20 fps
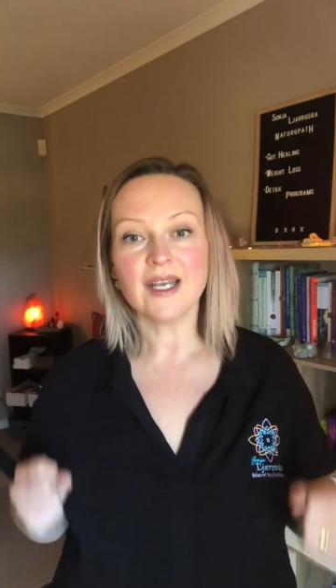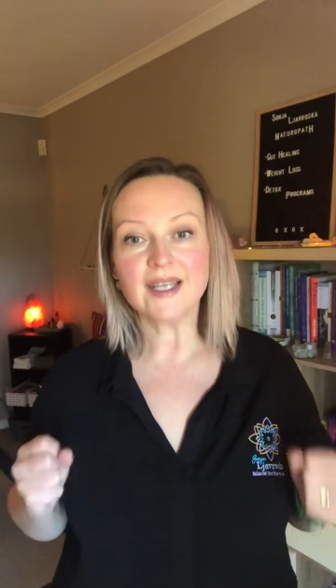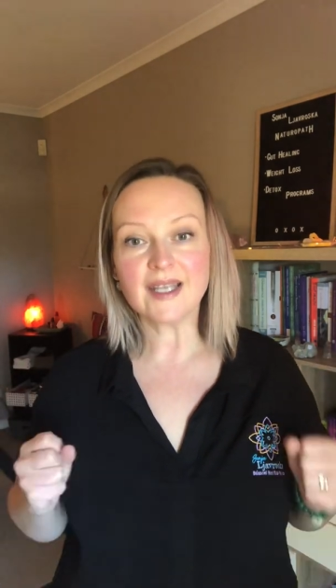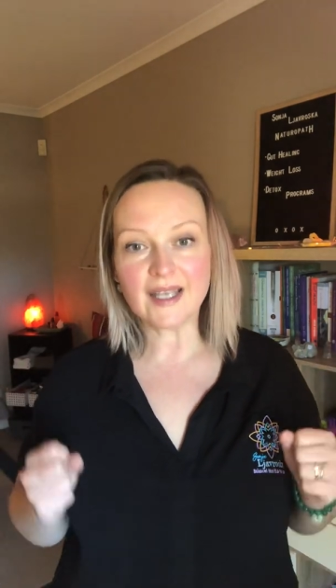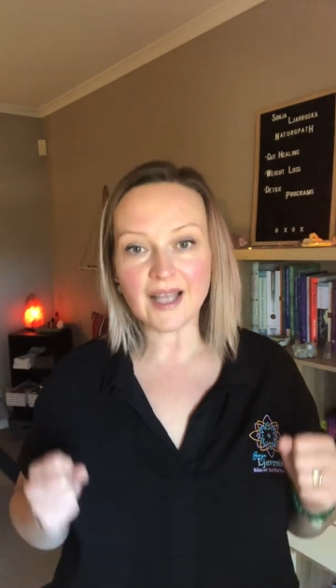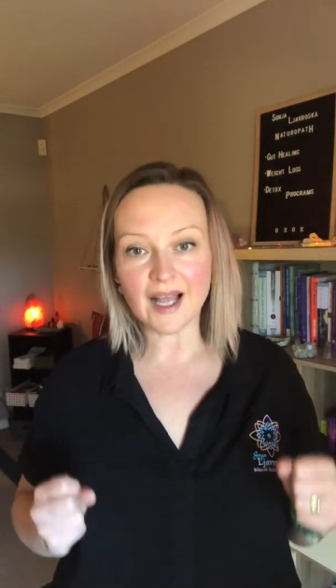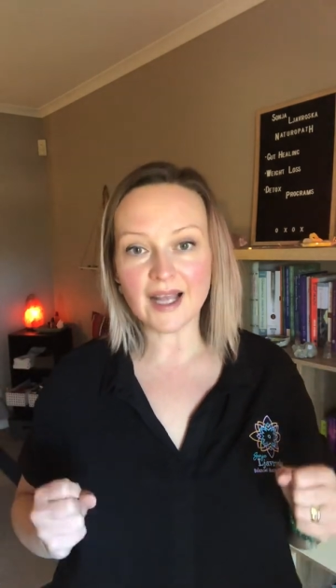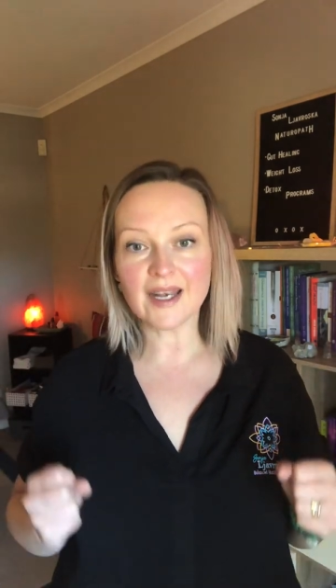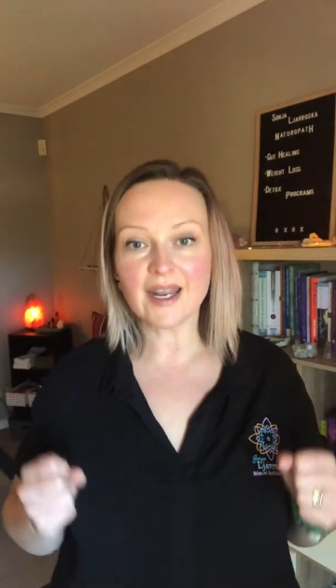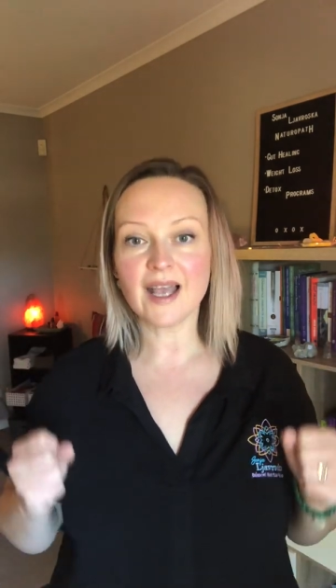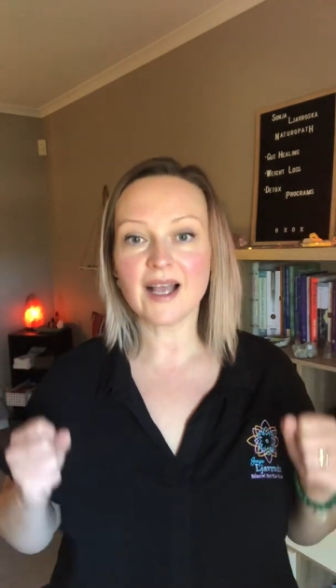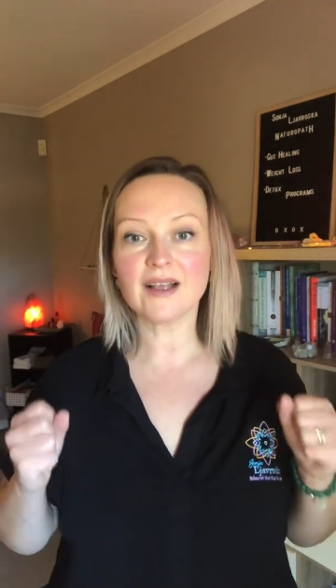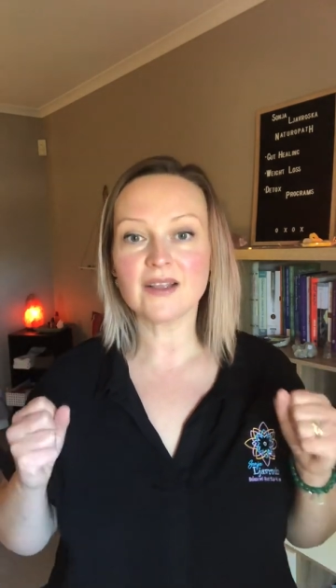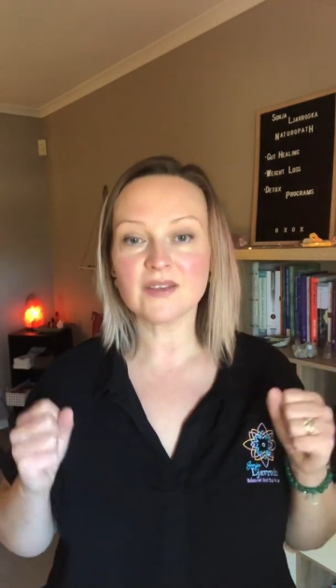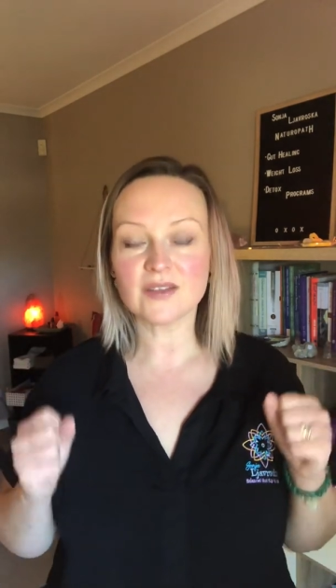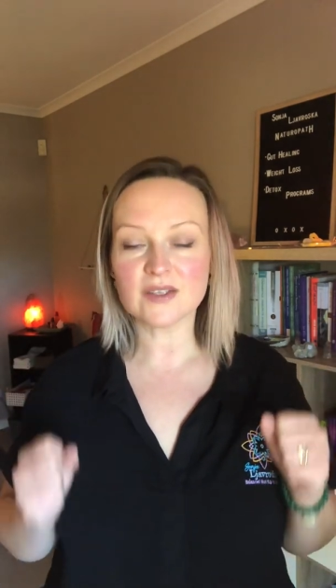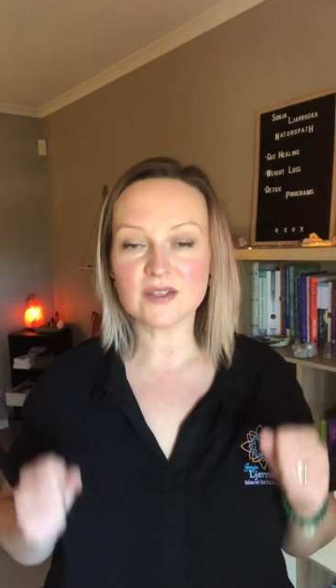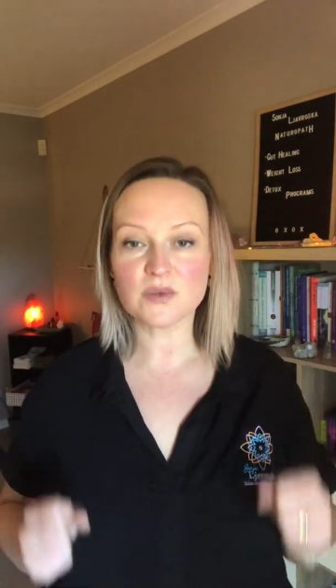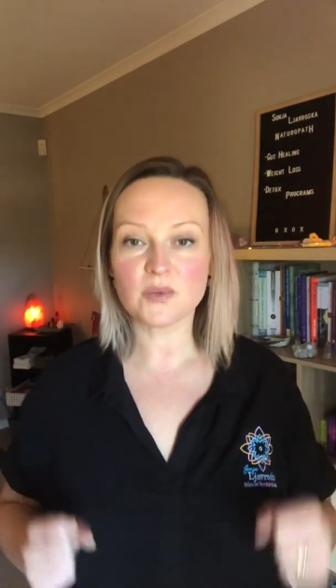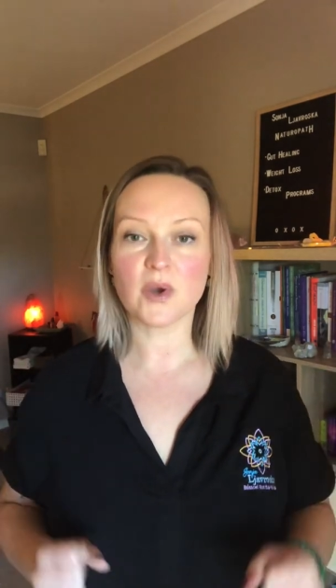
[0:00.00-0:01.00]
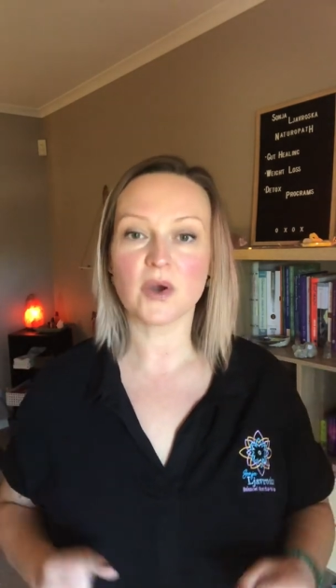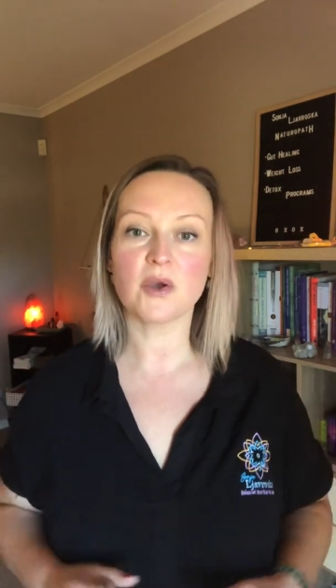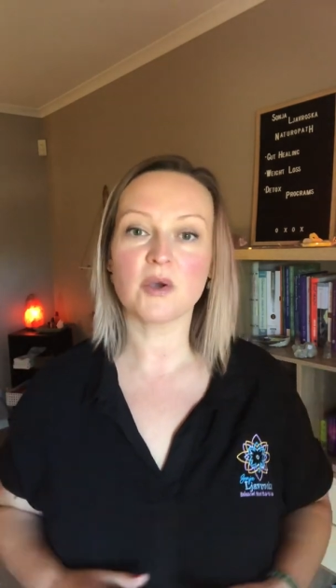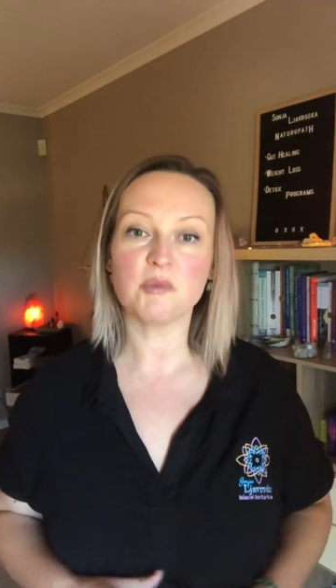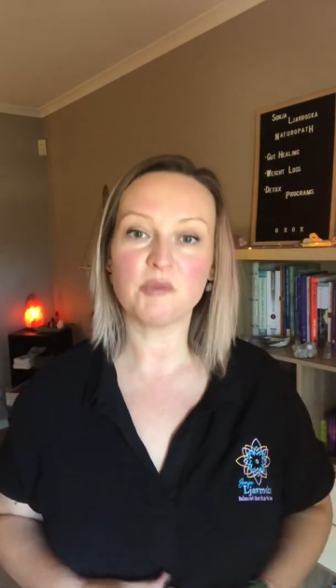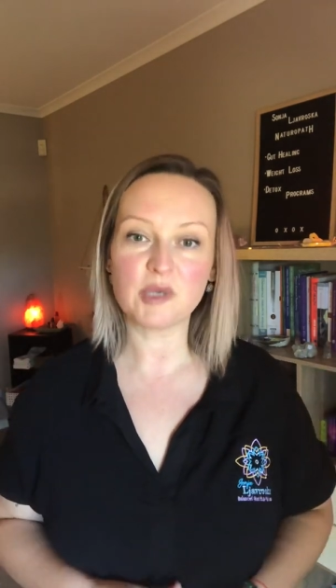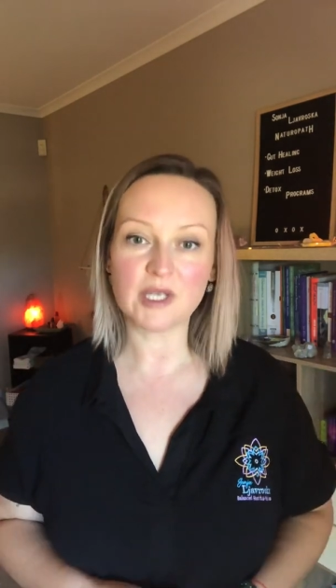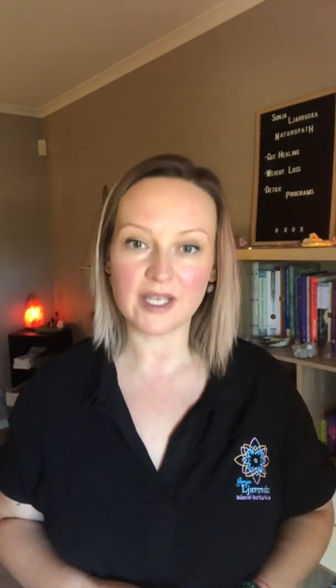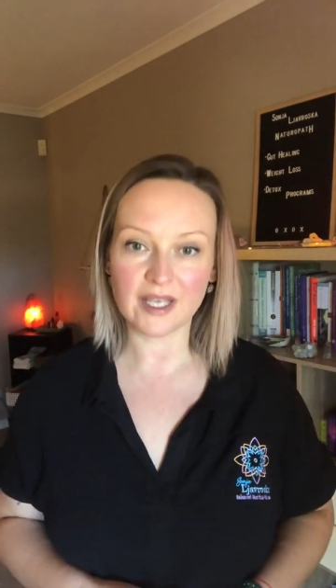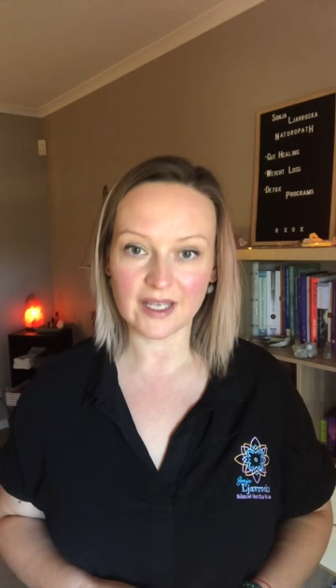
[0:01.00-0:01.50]
Gut health is where
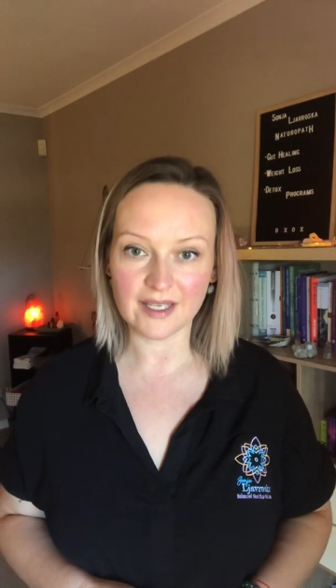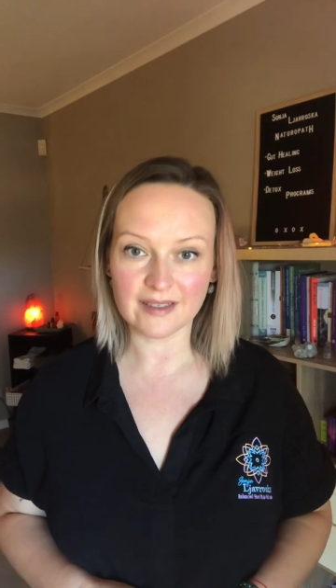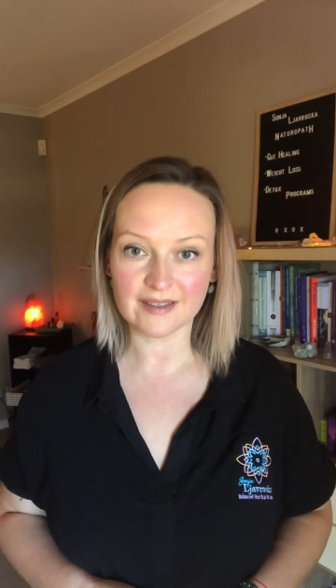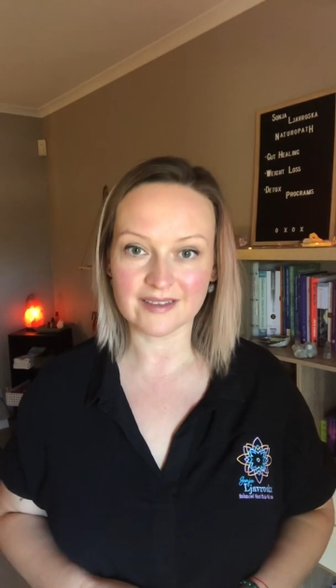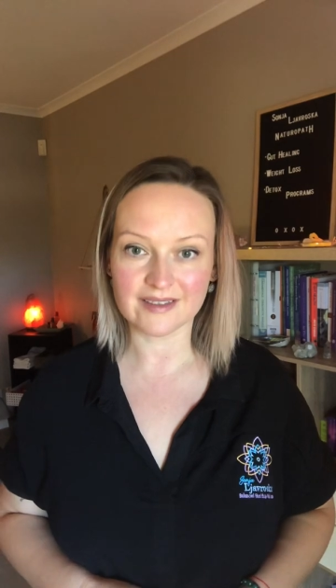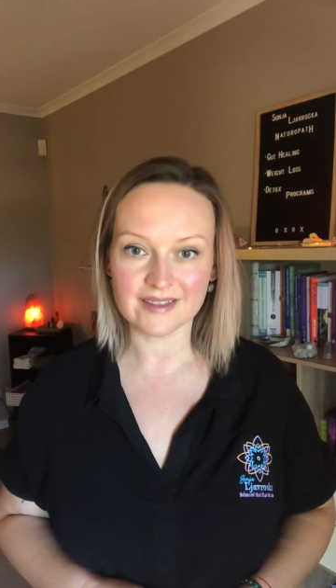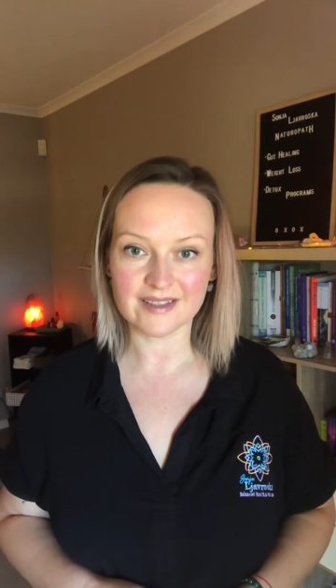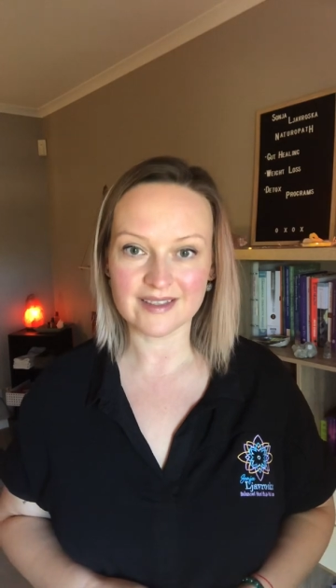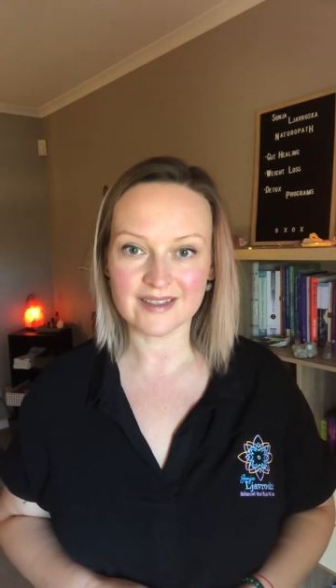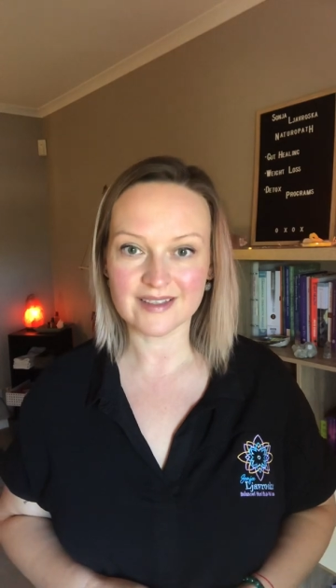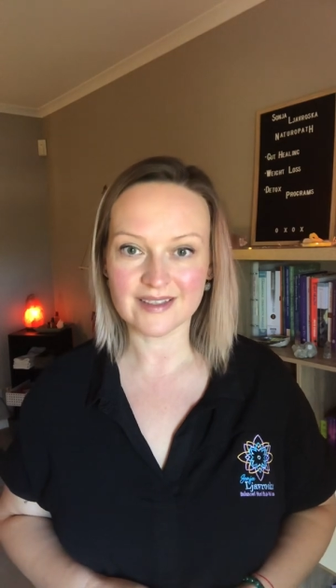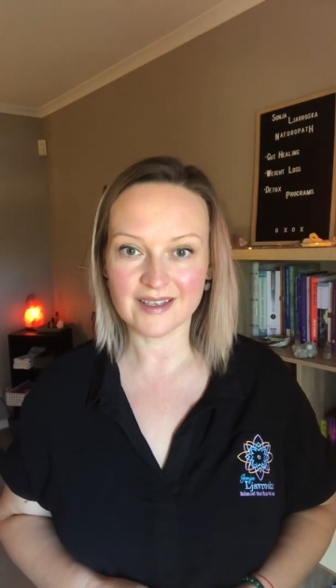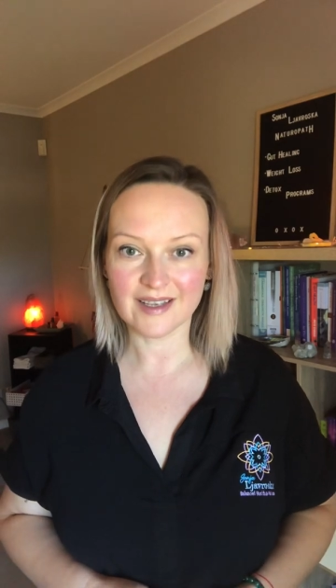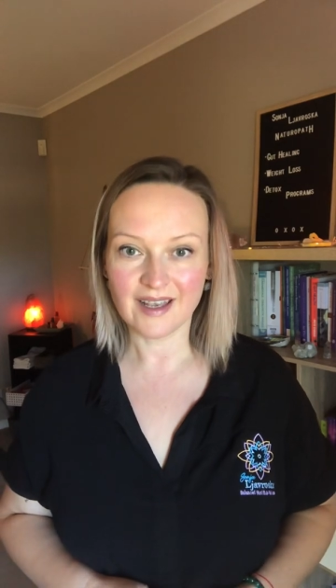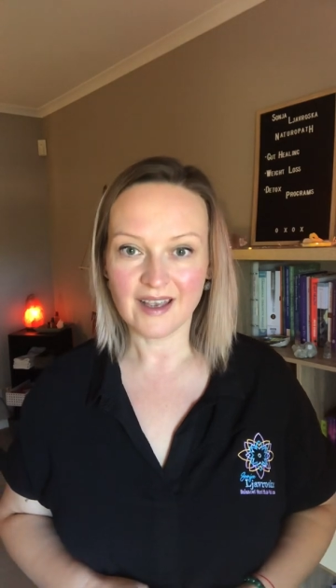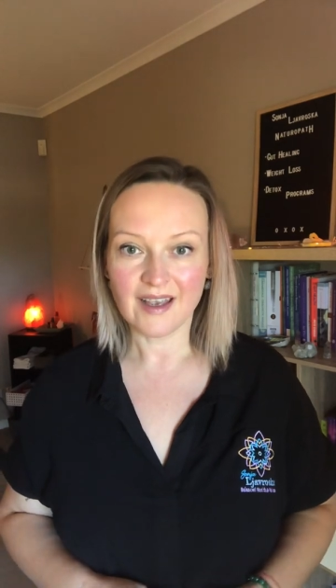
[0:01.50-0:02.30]
it begins.